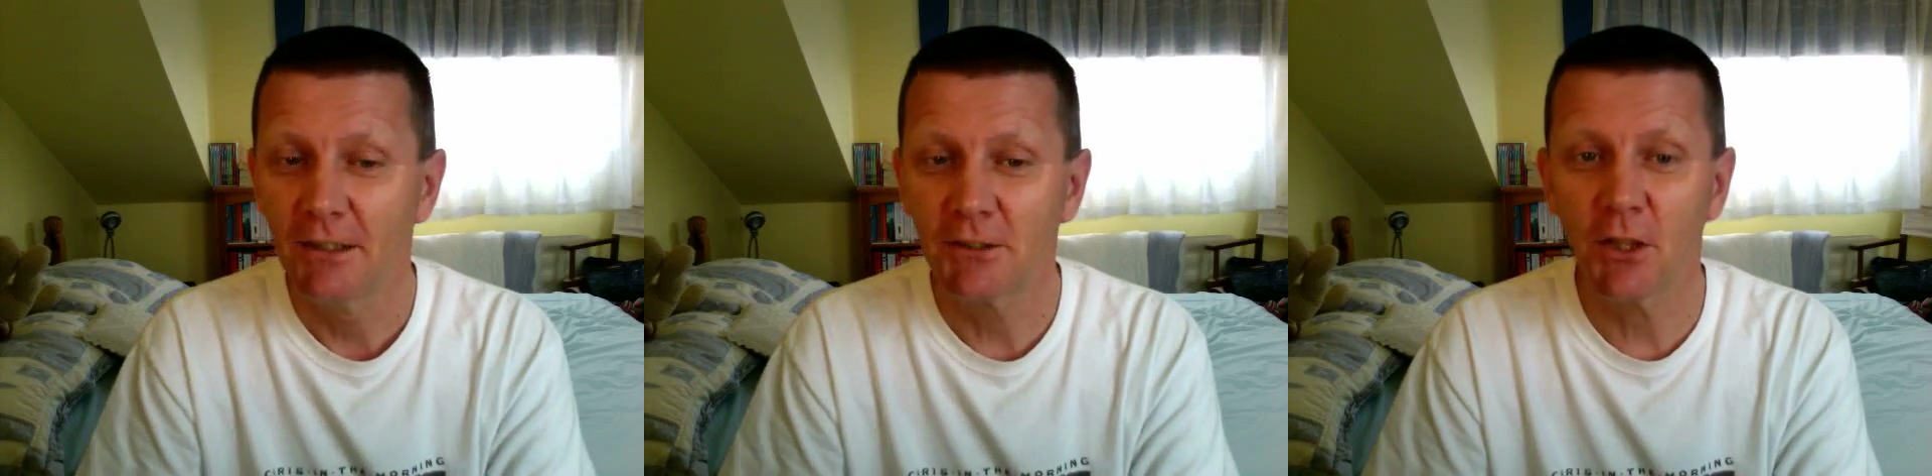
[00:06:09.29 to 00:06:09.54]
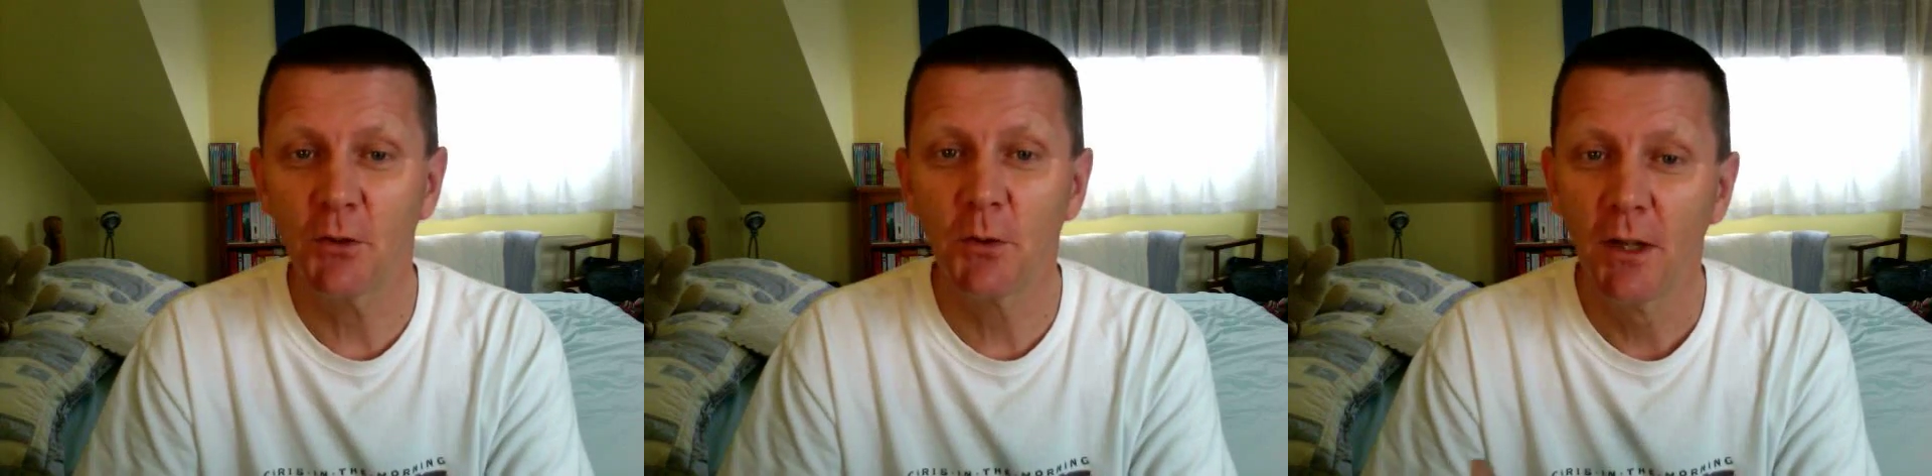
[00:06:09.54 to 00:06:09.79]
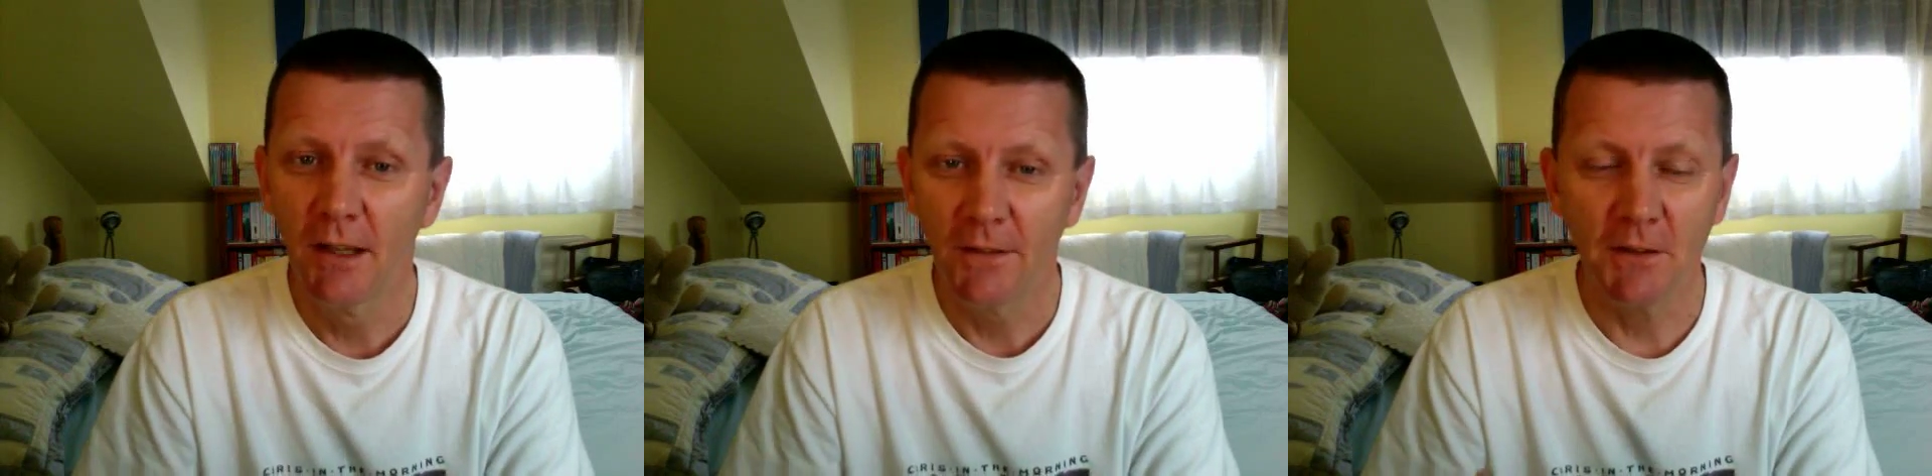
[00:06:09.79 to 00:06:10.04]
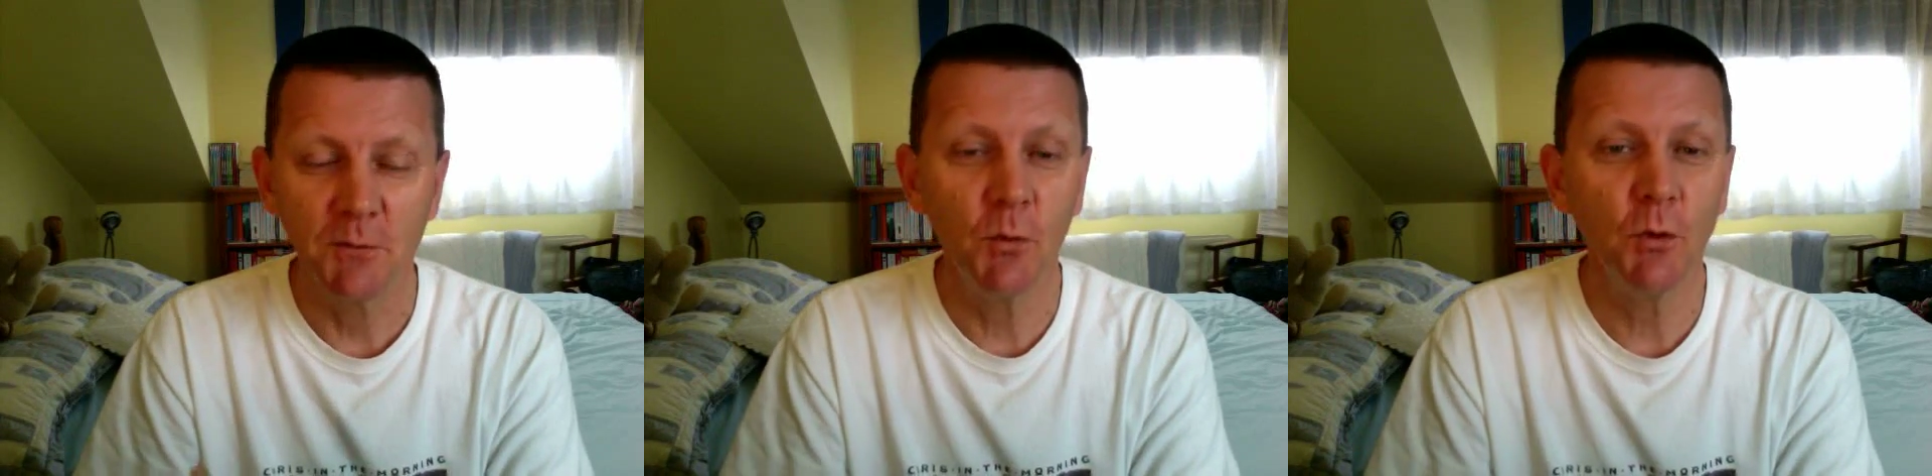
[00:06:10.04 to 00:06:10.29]
So
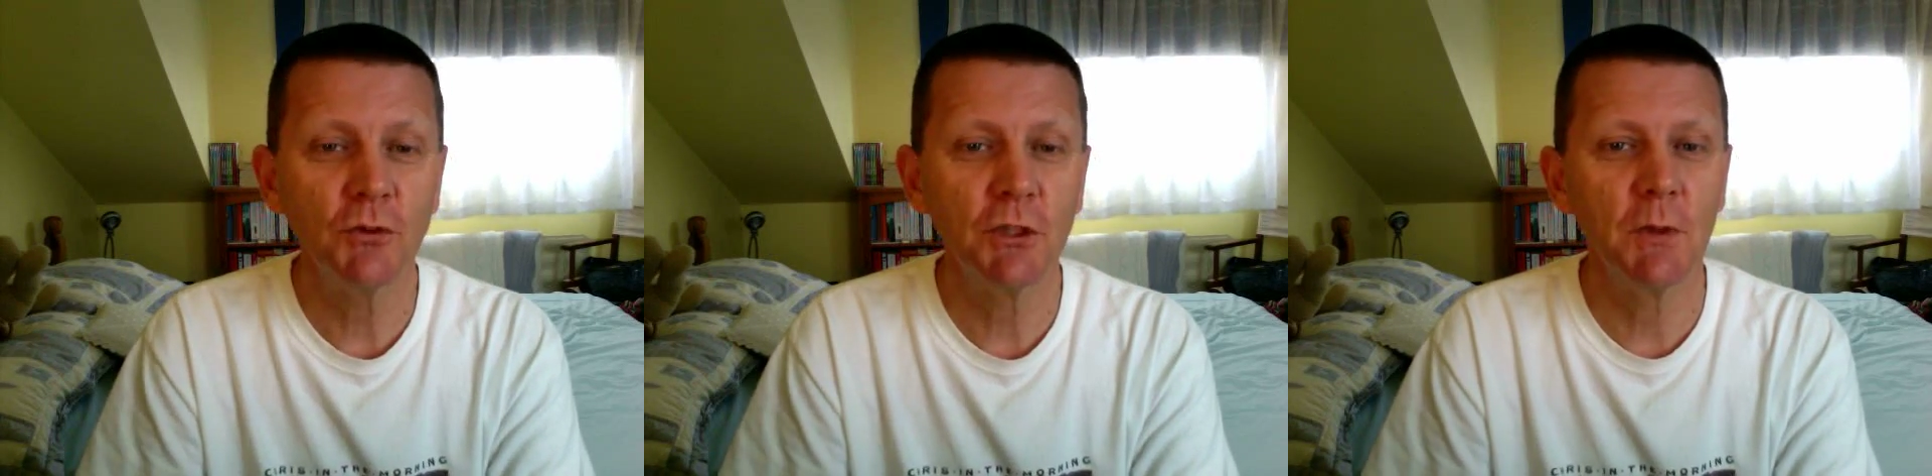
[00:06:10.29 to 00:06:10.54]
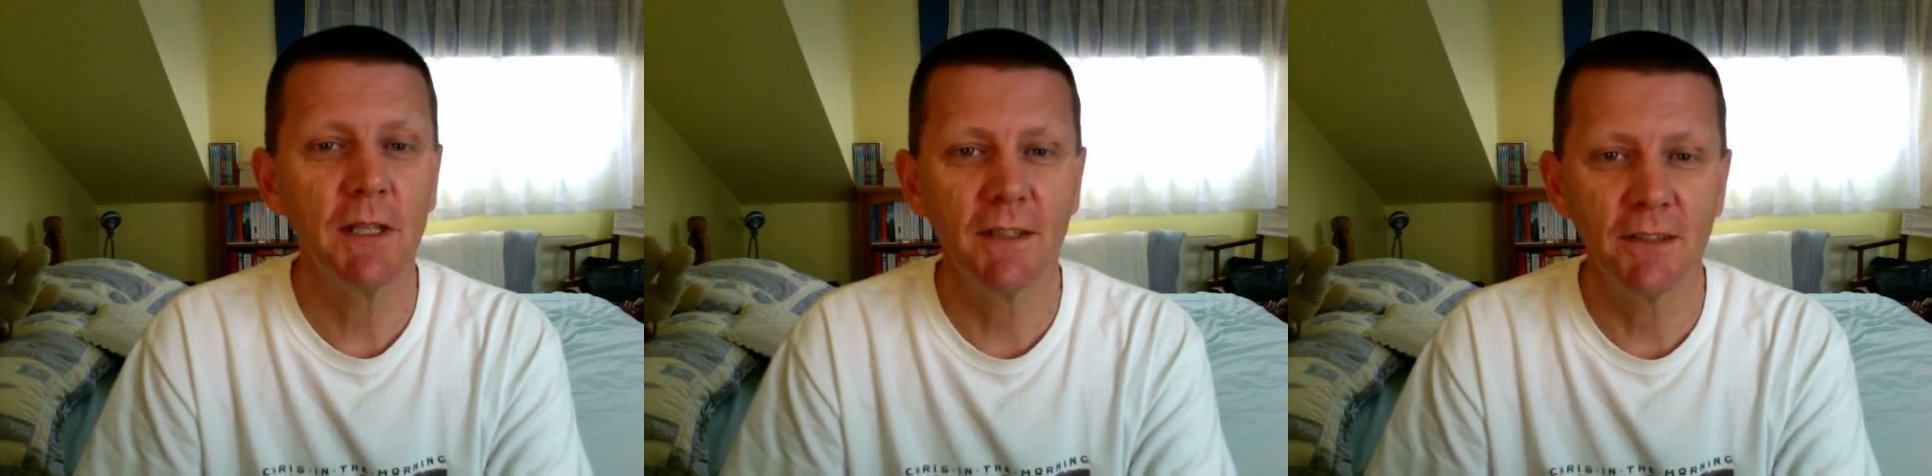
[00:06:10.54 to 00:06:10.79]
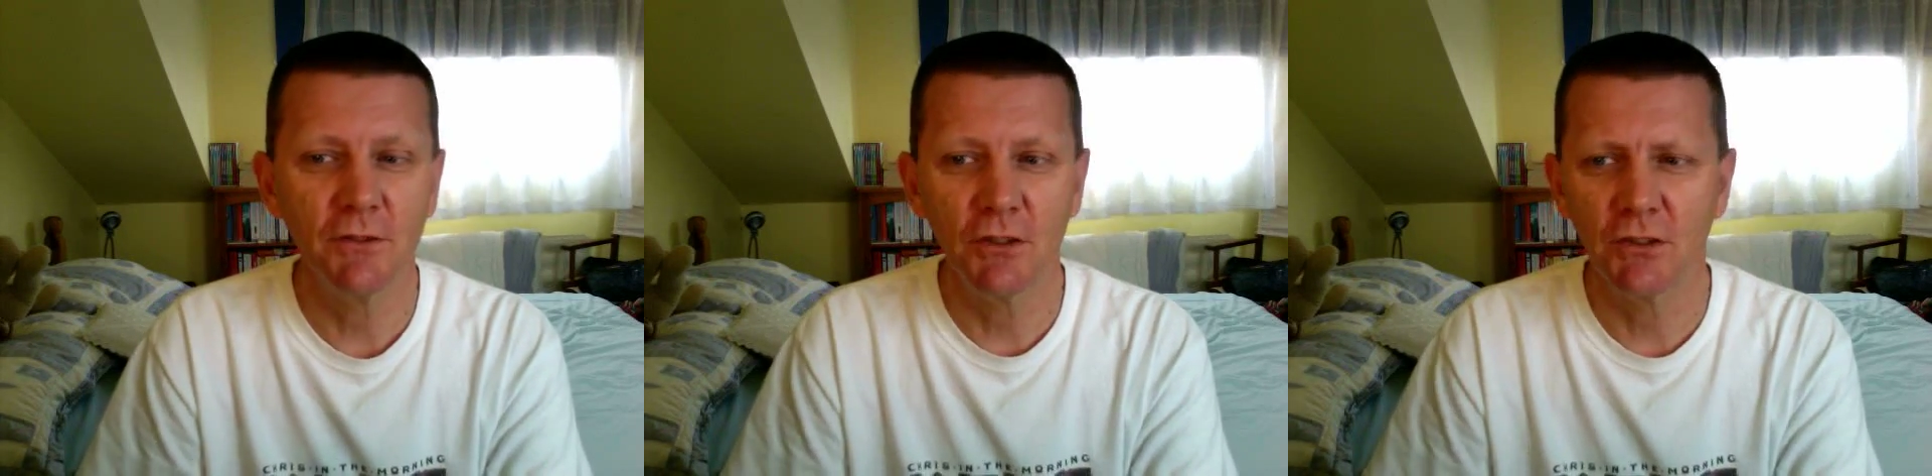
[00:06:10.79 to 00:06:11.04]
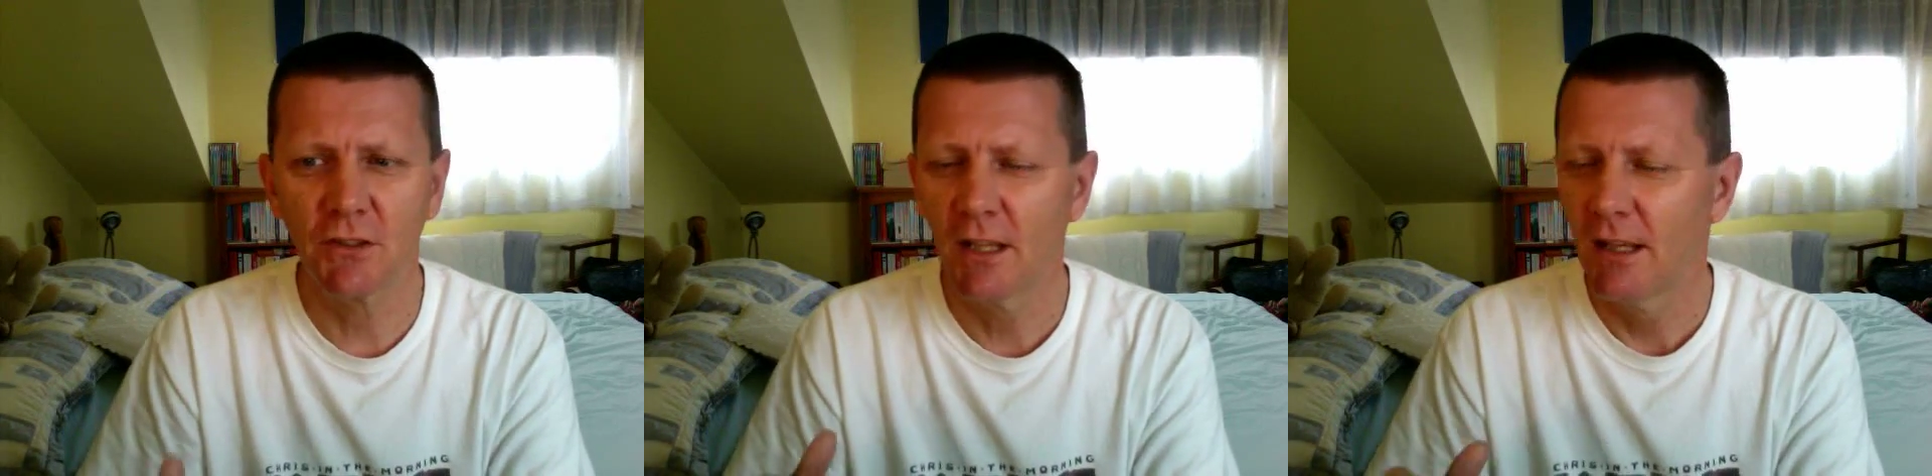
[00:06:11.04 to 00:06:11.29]
there's more to it than
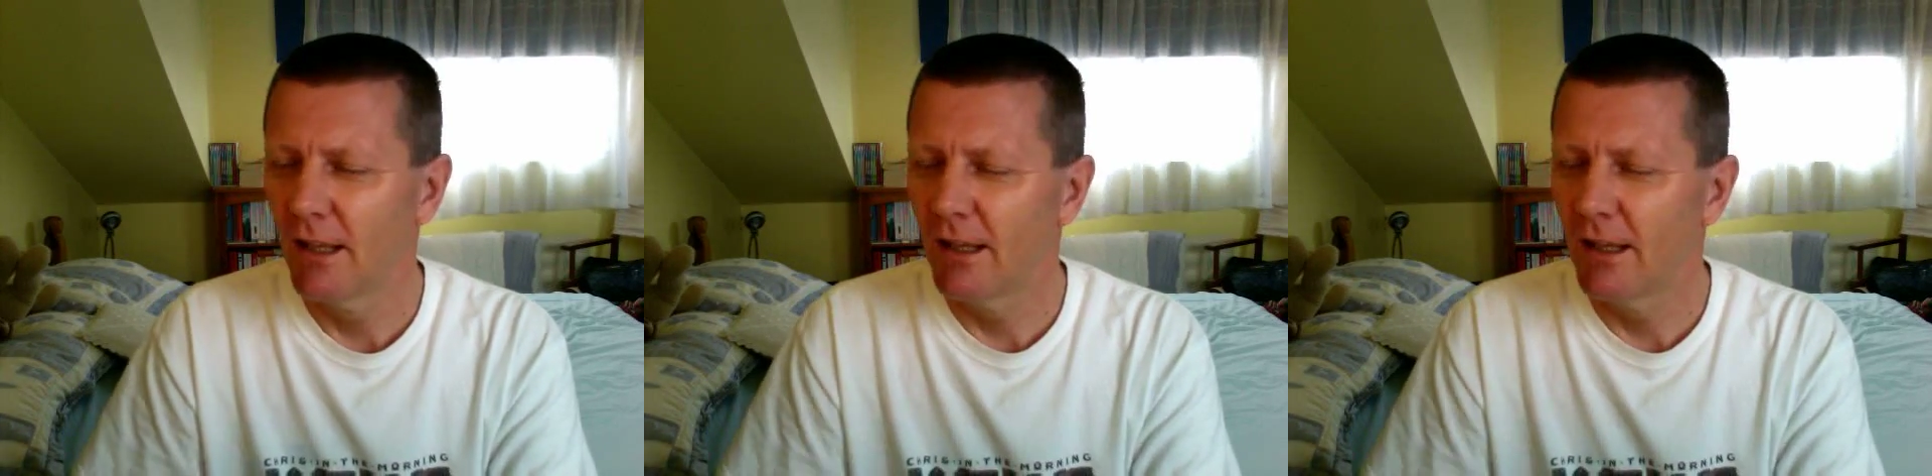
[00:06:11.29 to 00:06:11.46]
just